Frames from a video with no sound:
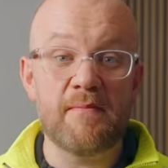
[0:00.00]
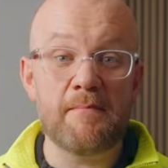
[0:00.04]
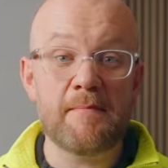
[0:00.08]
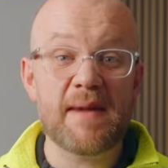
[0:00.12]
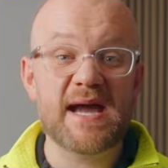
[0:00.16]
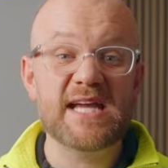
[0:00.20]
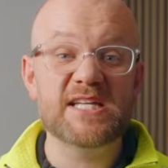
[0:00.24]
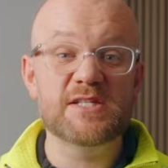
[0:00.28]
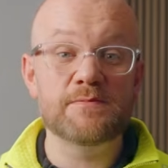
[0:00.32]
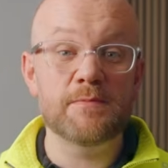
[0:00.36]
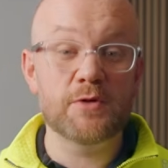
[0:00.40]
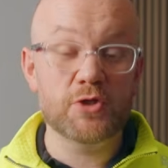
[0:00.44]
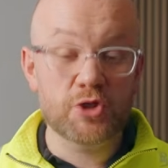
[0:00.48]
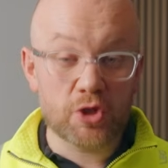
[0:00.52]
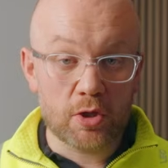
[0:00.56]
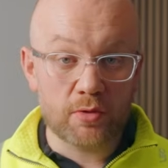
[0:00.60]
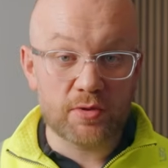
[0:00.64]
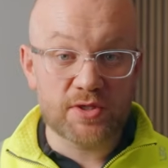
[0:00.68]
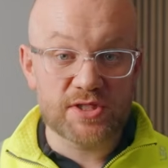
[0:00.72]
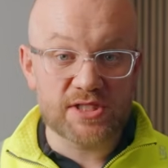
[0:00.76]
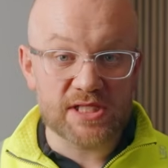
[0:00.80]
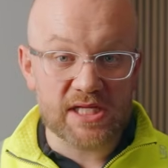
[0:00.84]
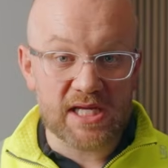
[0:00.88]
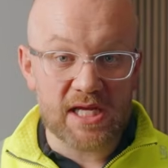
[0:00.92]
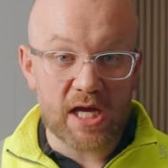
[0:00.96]
mass
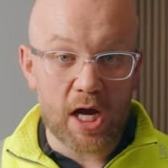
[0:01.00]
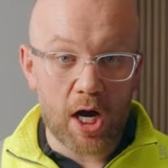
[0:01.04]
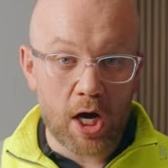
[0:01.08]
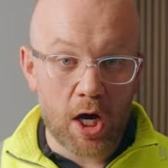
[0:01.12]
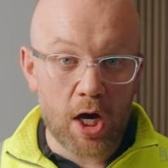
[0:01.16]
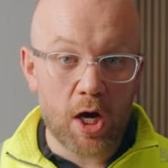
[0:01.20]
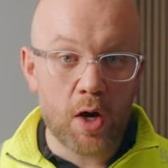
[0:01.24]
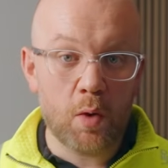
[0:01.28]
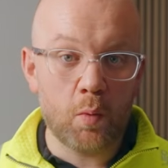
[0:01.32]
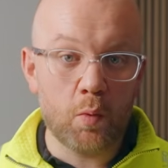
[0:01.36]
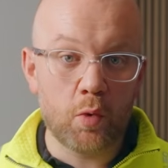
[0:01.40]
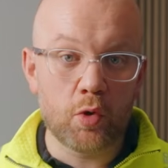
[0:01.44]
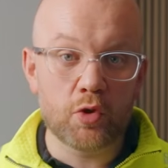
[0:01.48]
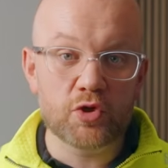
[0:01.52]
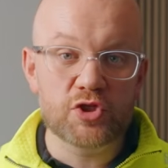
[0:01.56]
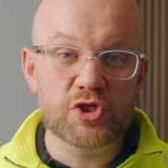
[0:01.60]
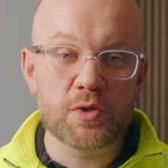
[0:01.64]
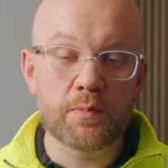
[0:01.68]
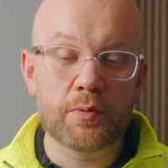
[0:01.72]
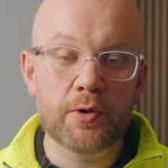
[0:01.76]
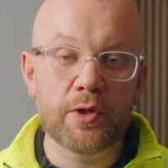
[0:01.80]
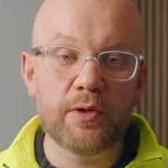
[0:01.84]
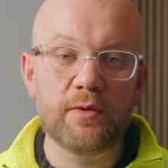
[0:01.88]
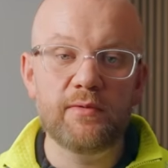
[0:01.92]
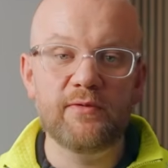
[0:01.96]
majority are
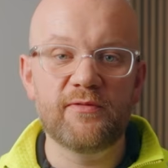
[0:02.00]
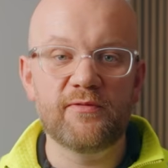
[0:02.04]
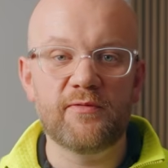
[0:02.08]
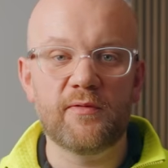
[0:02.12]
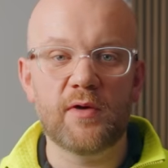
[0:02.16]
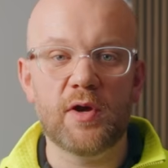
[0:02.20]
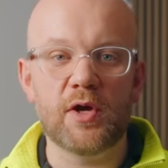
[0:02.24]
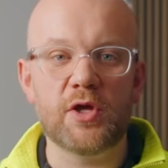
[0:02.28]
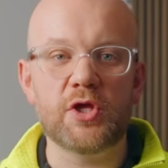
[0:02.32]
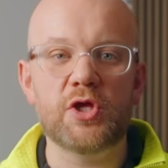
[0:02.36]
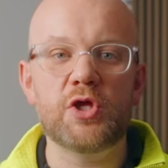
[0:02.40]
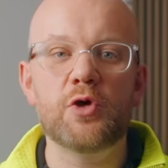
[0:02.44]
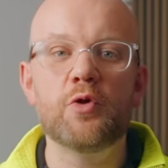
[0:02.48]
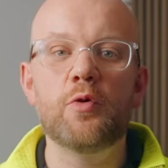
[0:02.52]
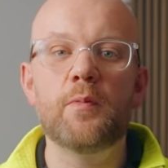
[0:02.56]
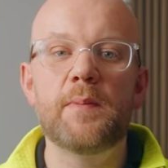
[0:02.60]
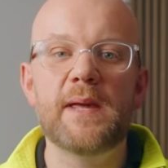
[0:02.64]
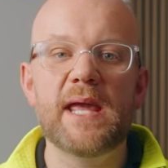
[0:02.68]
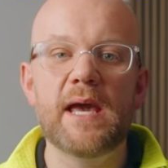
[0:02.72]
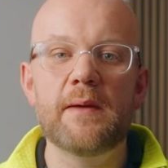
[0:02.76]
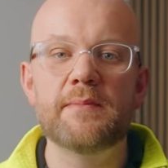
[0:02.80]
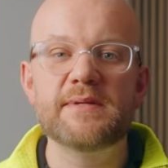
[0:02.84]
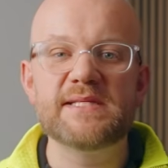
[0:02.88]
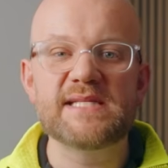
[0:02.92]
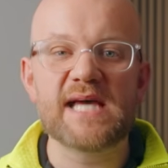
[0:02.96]
waterproof. You'll
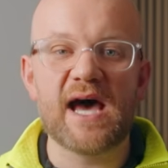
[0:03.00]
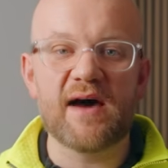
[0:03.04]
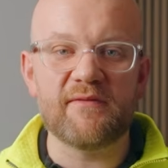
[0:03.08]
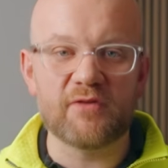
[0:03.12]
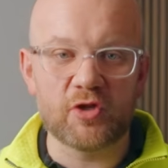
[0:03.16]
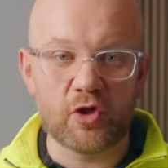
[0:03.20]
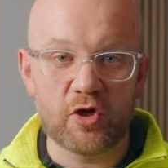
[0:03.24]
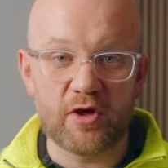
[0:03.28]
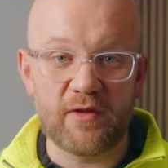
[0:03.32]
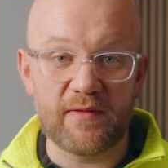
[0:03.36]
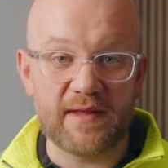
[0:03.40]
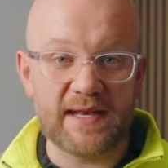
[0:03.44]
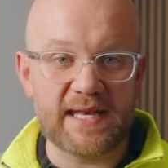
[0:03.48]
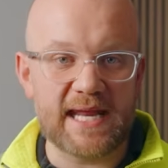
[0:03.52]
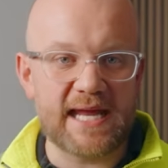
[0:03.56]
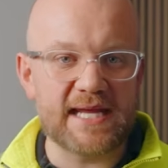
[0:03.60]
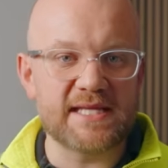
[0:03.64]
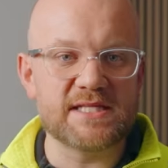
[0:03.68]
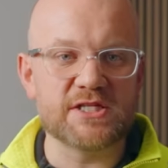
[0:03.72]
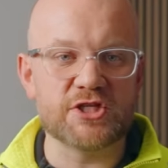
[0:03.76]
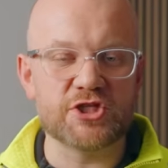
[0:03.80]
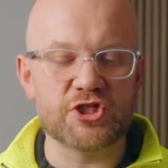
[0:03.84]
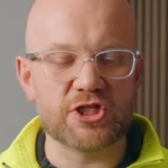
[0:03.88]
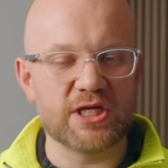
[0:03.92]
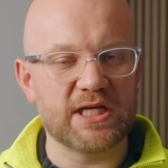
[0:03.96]
be able to have a look at the
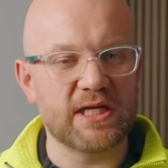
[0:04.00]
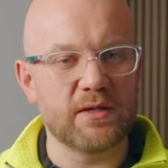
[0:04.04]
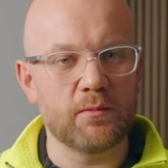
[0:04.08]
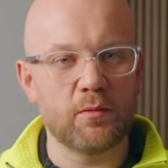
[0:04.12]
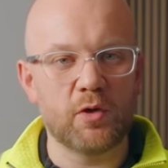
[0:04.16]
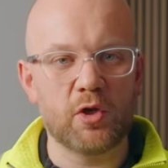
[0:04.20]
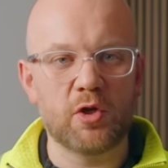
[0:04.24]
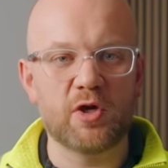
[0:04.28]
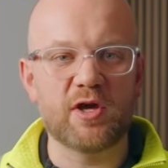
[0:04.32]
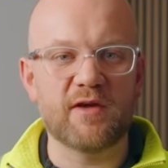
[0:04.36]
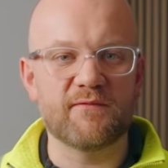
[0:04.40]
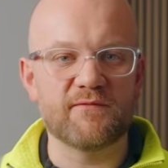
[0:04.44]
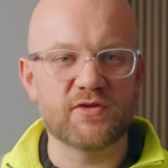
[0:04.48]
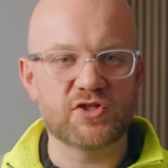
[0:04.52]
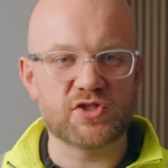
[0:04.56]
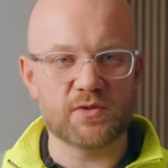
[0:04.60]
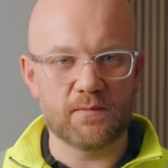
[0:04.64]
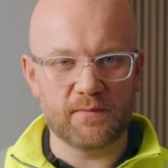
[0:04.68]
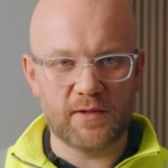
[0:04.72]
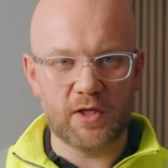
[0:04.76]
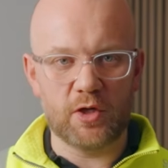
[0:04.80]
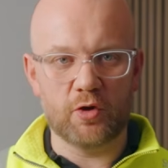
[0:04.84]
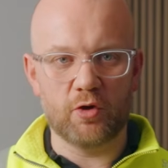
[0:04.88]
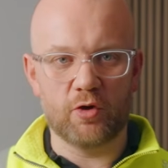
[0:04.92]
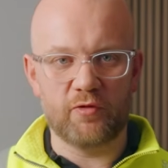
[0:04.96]
data sheet. We're looking for
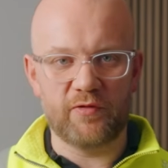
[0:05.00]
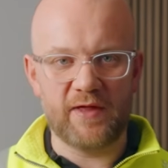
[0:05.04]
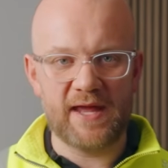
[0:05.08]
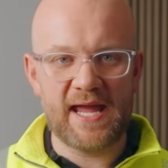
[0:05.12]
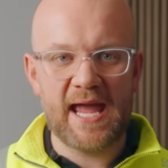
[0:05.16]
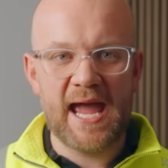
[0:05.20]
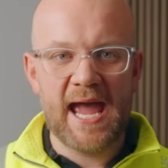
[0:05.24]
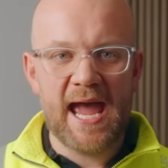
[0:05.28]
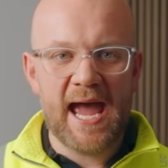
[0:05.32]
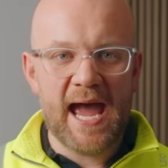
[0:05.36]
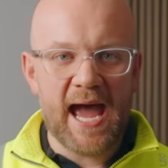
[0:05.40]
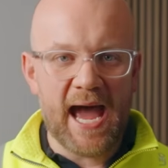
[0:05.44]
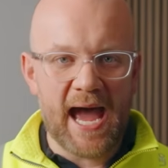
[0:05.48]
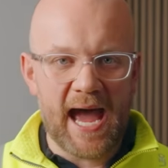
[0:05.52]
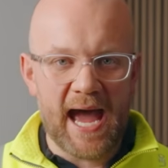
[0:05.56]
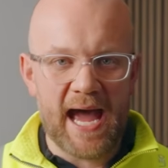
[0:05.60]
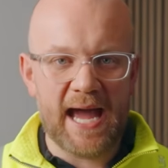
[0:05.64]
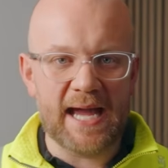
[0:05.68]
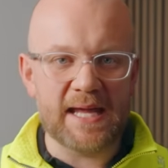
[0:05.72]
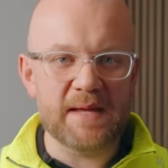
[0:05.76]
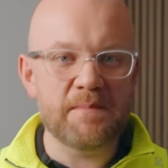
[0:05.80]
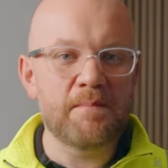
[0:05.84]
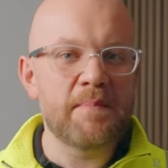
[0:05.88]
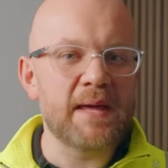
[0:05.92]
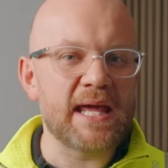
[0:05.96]
something called the
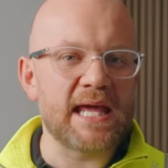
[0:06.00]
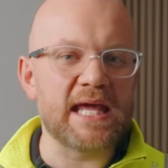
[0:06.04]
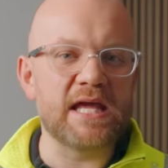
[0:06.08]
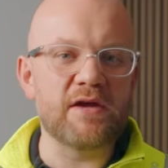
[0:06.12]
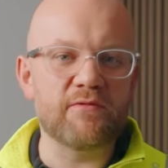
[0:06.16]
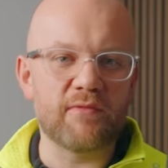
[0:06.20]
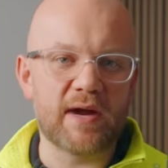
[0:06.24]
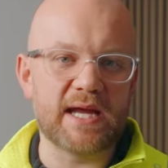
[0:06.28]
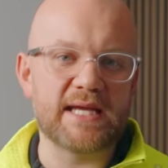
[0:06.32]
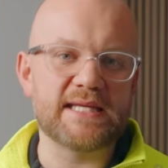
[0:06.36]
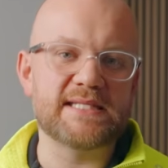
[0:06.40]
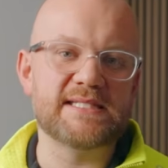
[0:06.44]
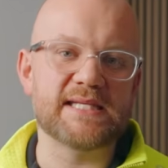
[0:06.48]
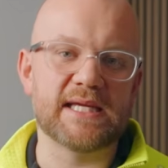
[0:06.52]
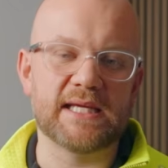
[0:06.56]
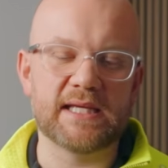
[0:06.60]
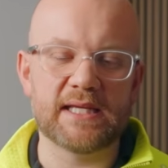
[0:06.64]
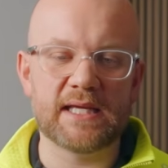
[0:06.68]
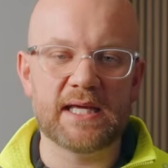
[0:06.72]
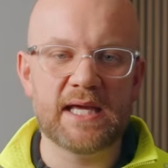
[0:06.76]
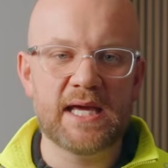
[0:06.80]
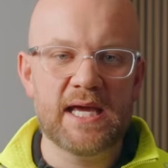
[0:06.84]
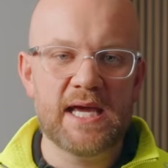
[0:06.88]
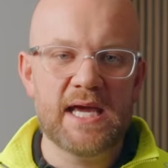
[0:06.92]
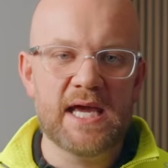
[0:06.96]
IP
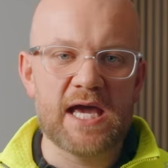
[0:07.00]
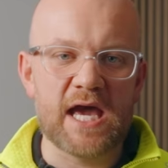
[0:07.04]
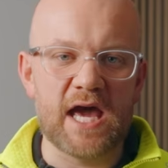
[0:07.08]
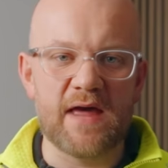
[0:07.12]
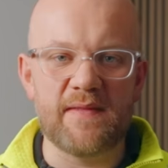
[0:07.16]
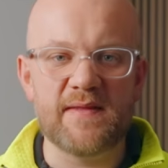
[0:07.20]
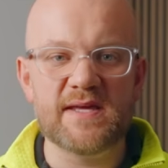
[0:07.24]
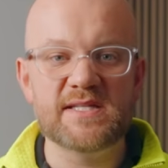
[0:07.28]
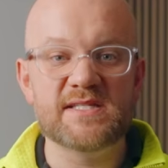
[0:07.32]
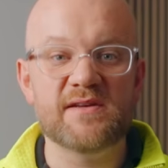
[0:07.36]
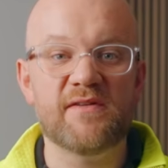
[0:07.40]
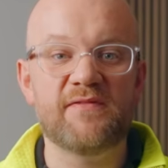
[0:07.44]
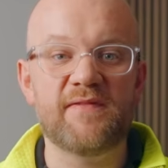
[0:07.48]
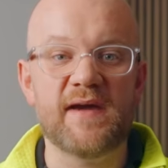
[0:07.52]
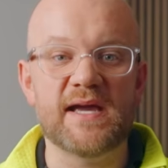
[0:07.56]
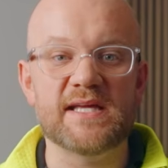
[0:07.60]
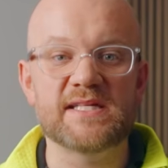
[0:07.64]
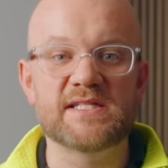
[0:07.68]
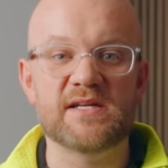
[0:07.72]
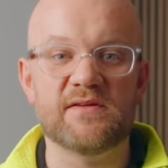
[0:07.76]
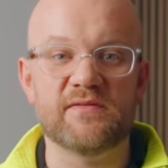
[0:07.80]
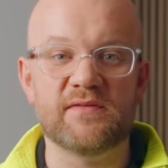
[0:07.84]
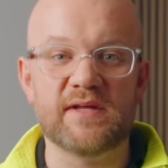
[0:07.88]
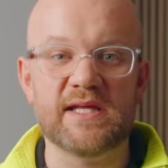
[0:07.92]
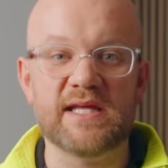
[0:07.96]
rating, and this
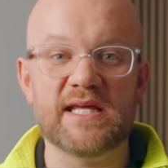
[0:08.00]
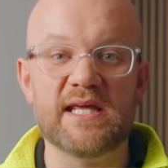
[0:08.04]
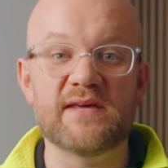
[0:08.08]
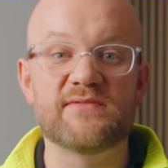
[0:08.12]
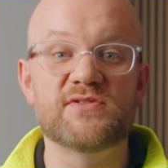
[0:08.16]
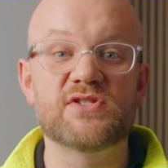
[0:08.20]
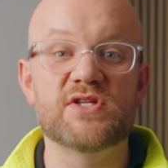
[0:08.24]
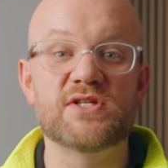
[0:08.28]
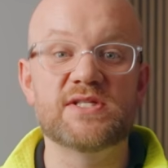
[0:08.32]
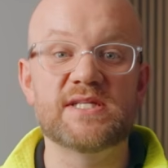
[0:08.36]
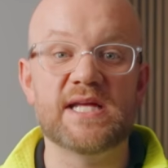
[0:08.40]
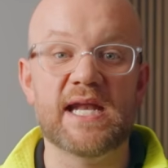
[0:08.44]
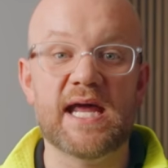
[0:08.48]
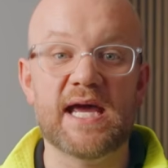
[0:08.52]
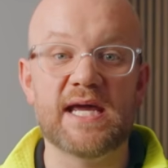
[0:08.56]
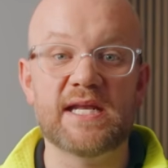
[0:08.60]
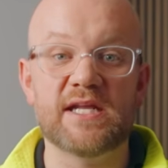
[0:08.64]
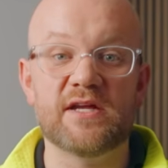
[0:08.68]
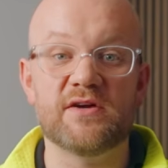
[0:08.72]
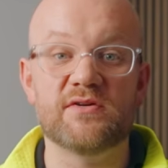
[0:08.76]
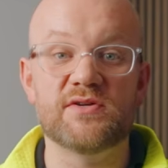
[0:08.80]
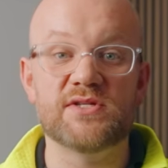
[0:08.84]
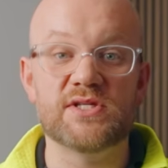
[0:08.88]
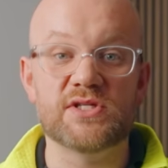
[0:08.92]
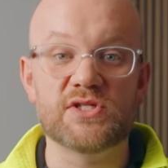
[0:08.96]
effectively gives us an
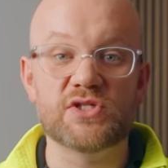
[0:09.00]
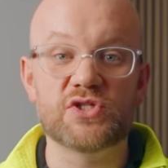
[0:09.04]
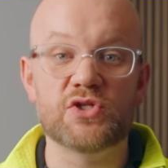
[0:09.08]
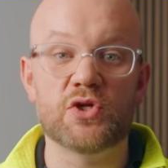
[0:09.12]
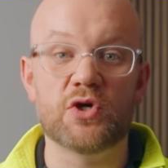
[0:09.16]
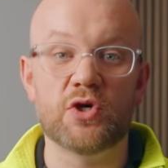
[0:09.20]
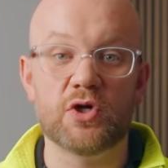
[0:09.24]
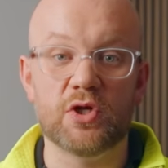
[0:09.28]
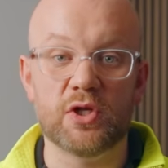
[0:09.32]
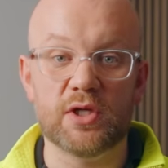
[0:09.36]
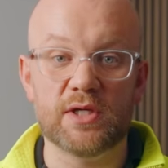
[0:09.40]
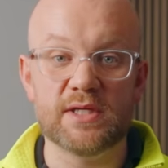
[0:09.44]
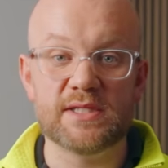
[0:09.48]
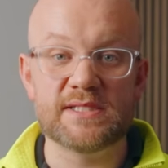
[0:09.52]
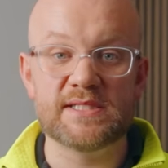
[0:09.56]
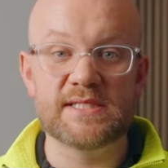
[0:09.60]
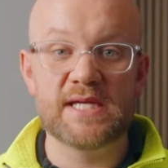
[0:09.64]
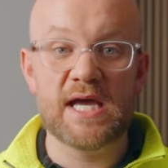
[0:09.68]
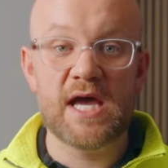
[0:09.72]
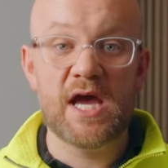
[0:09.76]
idea as installers